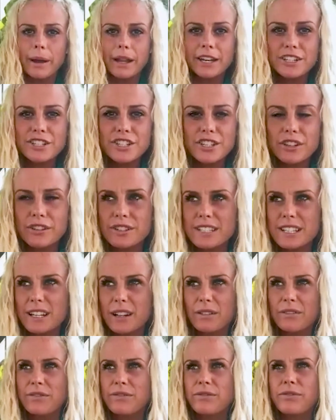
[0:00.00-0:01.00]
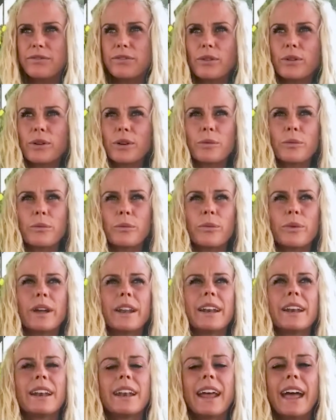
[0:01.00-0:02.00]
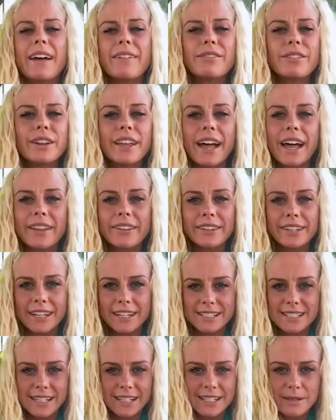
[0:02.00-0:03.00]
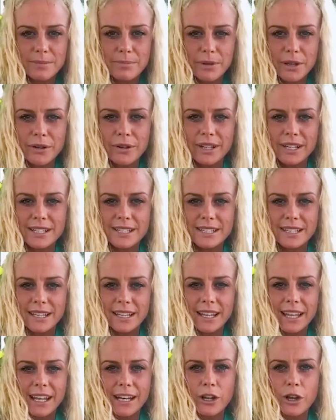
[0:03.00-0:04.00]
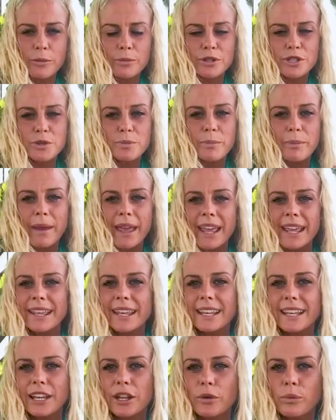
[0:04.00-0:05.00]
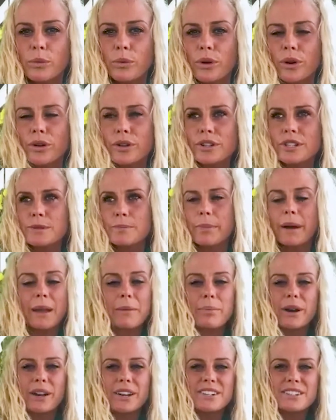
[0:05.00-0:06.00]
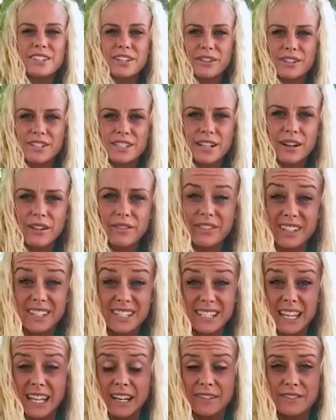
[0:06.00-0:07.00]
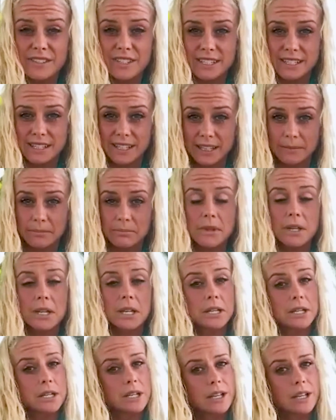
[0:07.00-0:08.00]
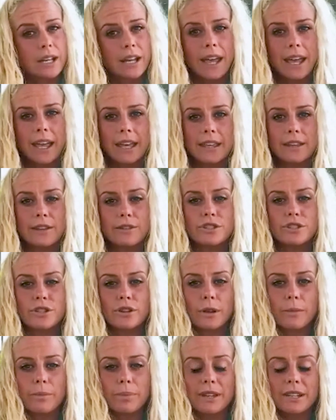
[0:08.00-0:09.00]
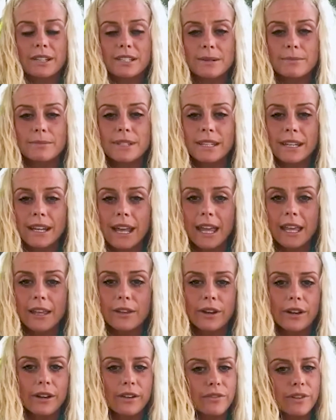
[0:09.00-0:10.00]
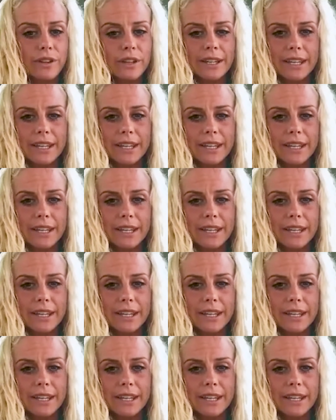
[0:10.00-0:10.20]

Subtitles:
punishing yourself for what every athlete is experiencing and almost making it worse by punishing yourself instead of just like, hey, you showed up in the gym today, you didn't feel